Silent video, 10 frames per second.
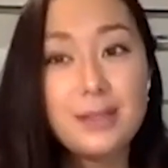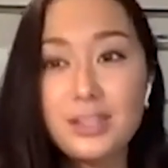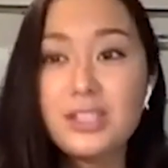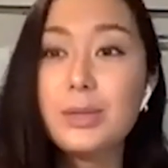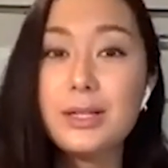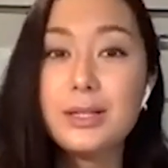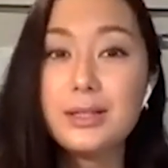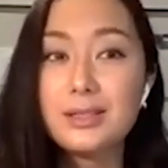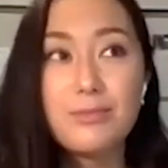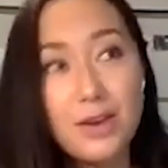
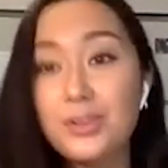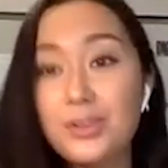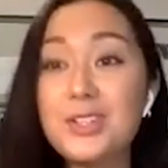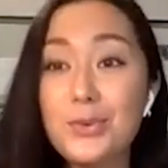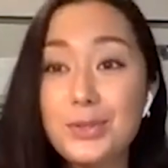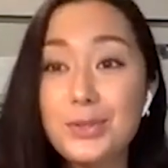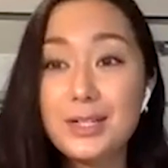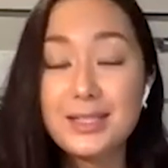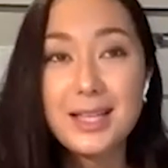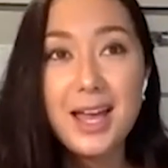customers, other
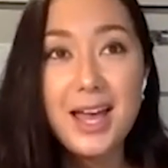stakeholders.